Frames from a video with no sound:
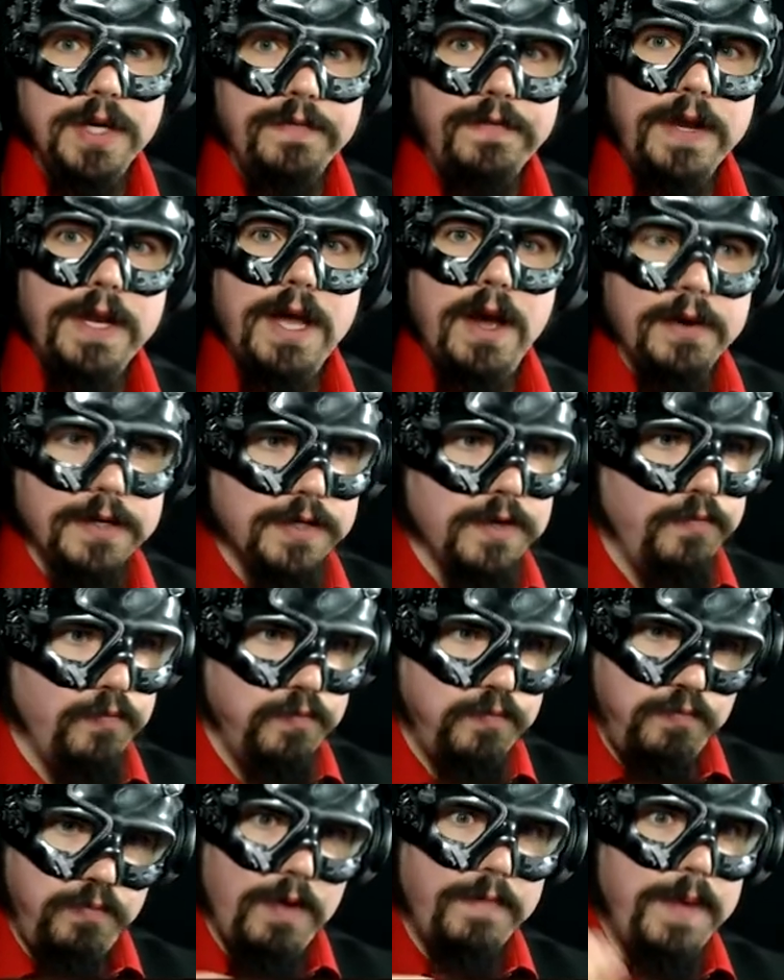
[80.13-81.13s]
videos
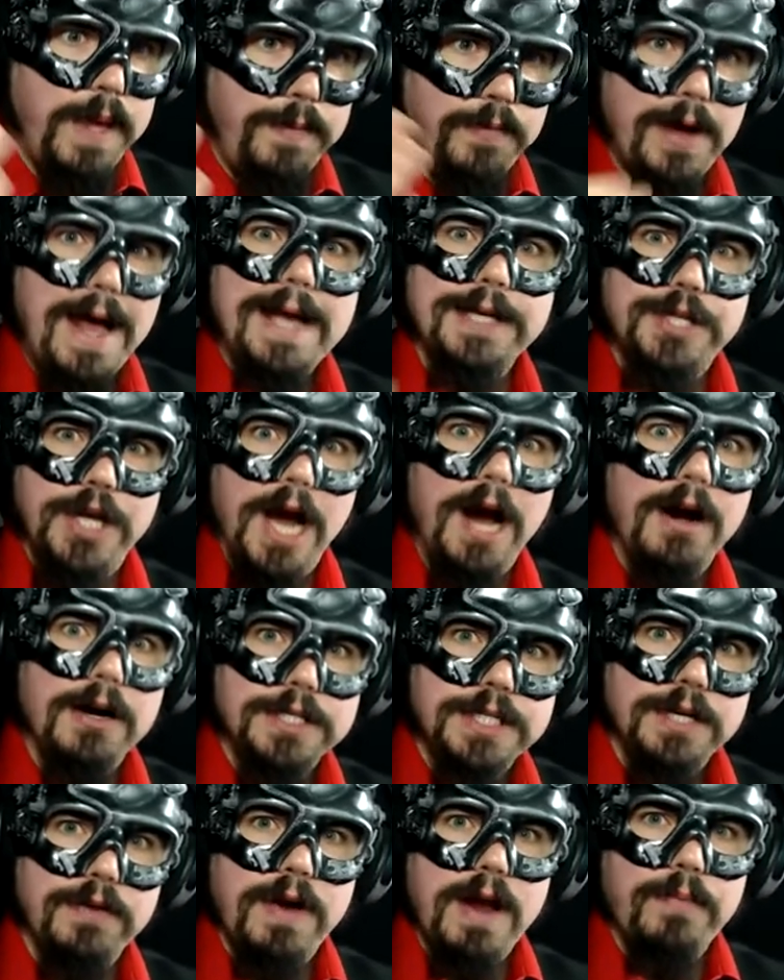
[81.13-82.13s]
with people actually
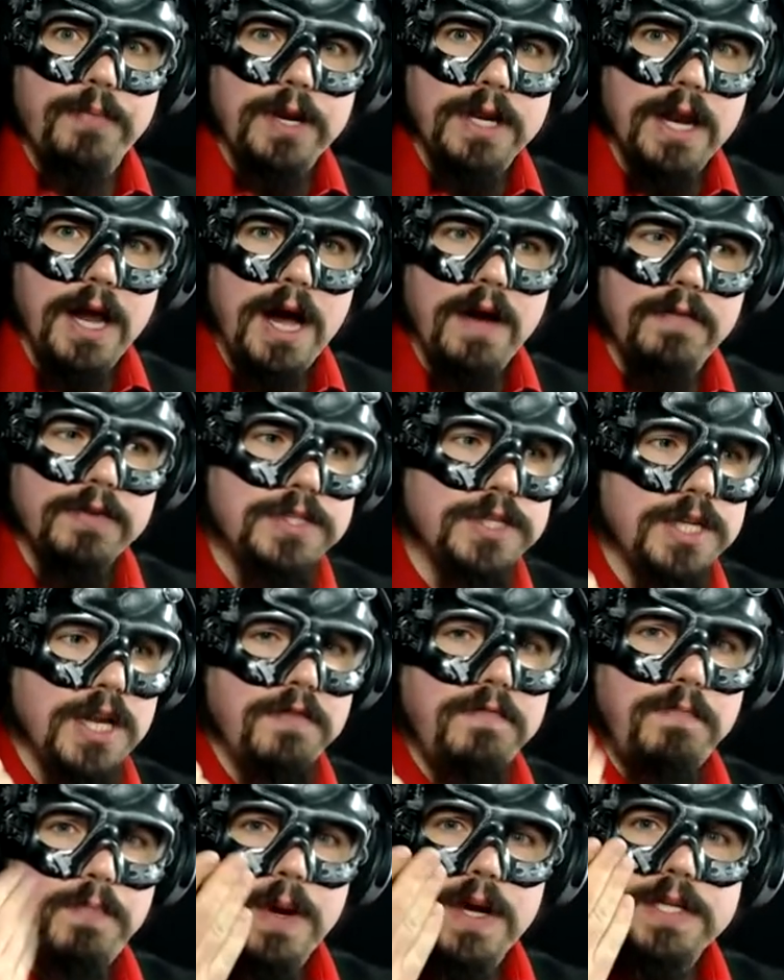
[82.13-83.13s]
arsing around with lava,
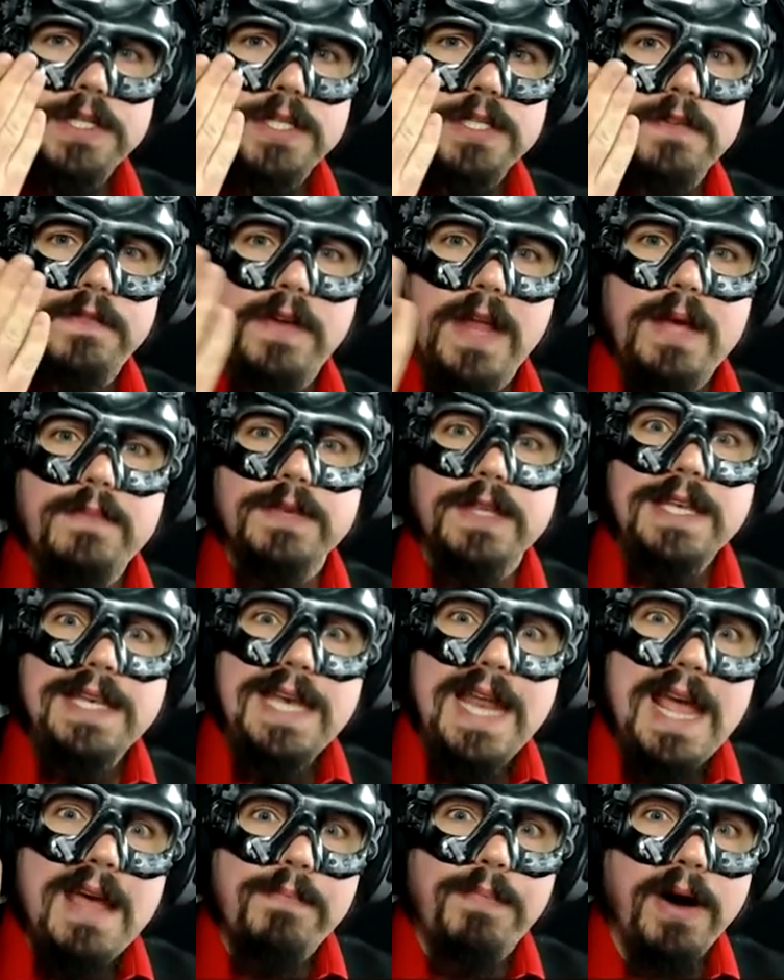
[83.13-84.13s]
stuff bursts into flames
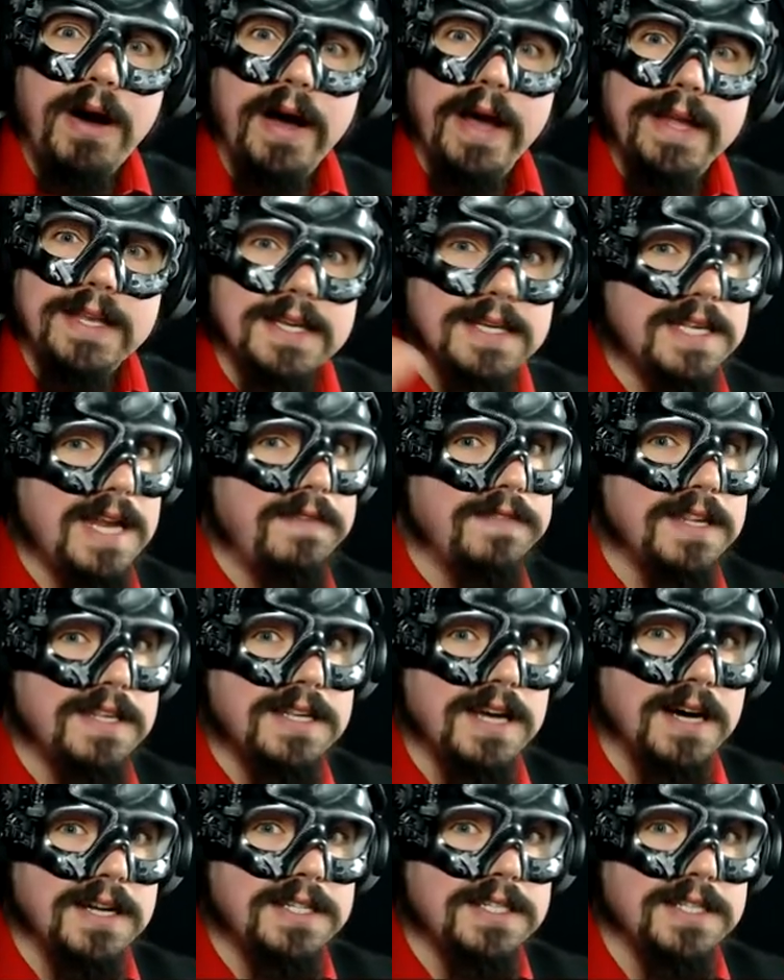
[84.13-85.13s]
nearby. It doesn't have to
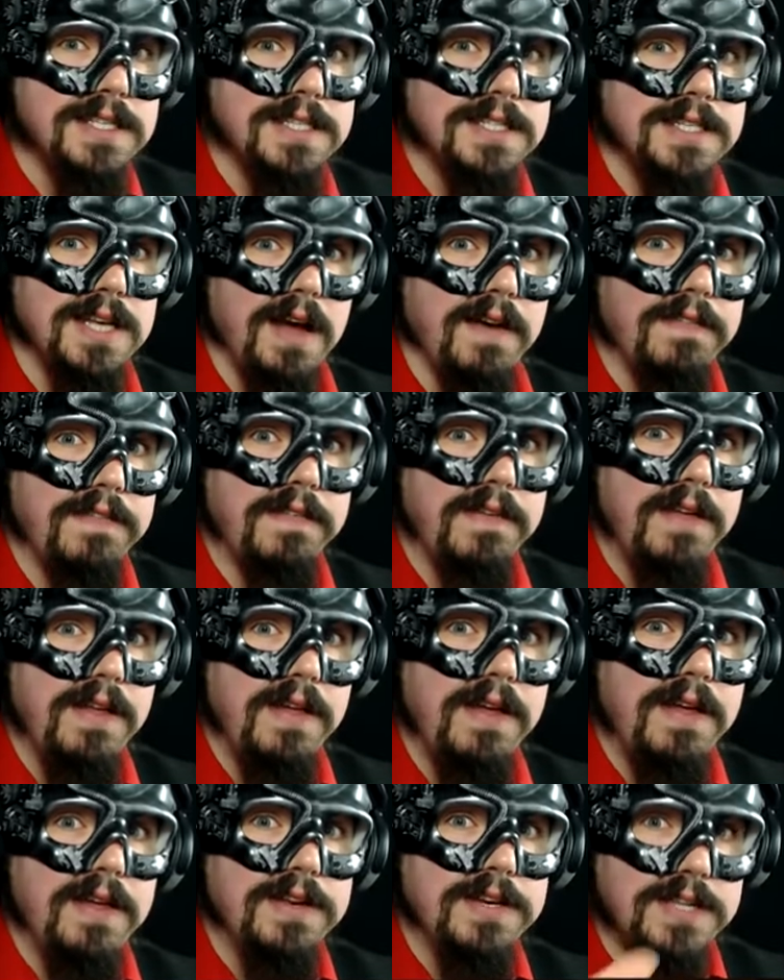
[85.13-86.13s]
touch the stuff.
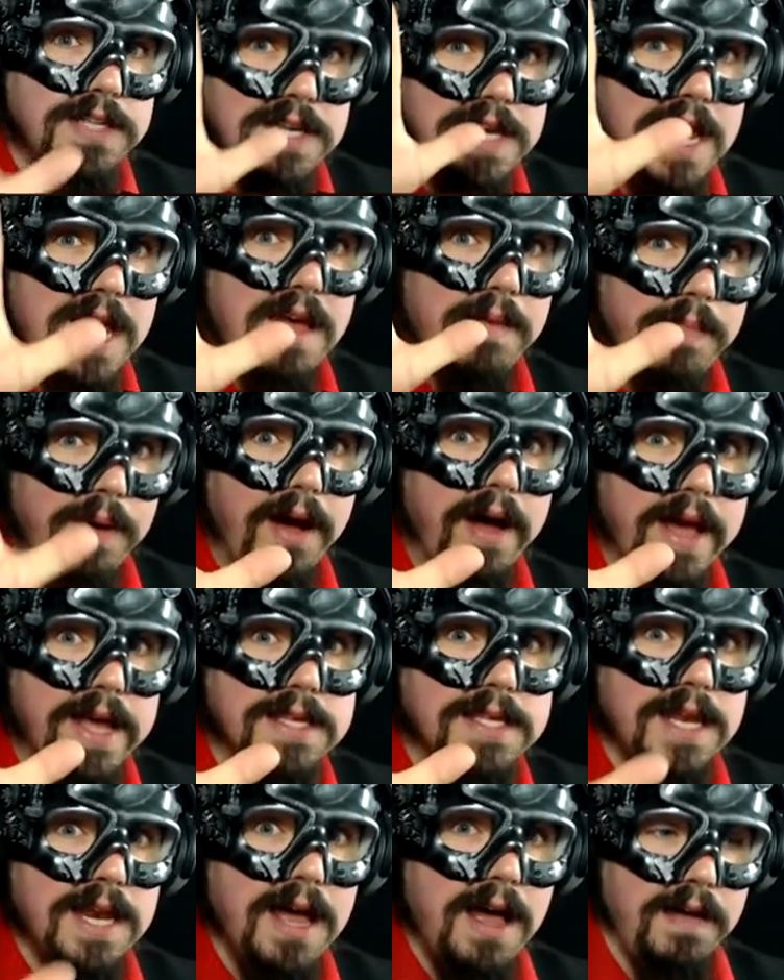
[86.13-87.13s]
Just nearby
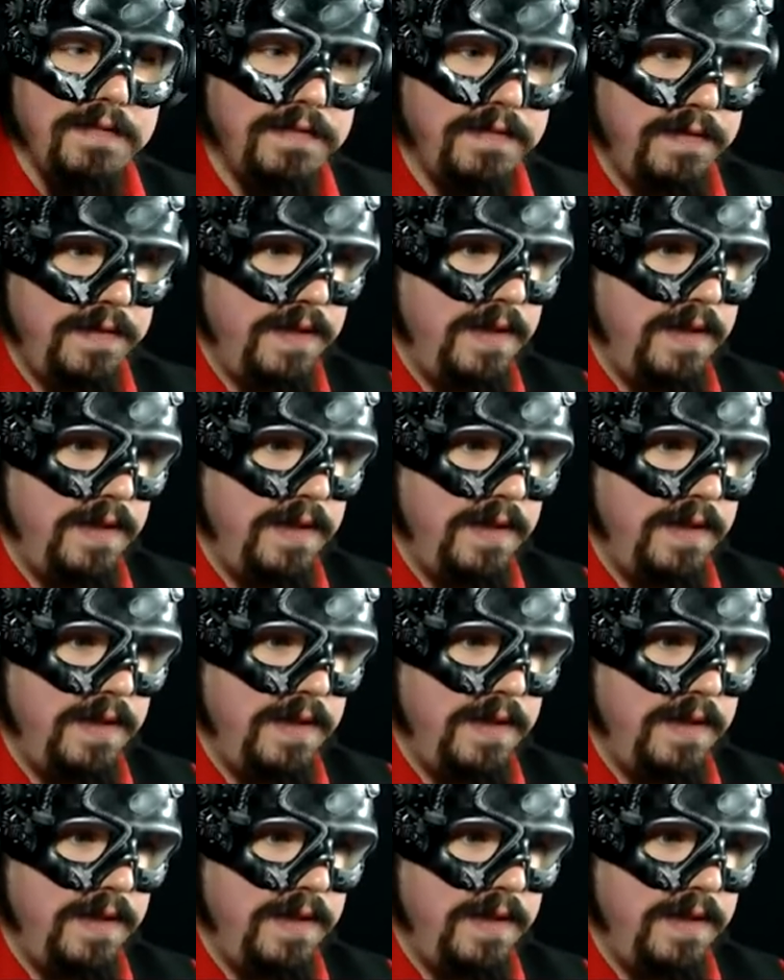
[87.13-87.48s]
is enough.